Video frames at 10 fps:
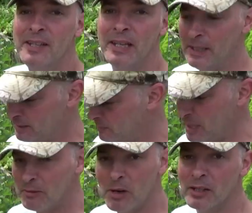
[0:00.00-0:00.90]
and
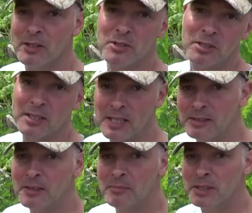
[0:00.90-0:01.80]
make relish and
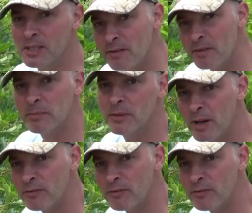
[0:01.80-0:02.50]
eat them and give them to my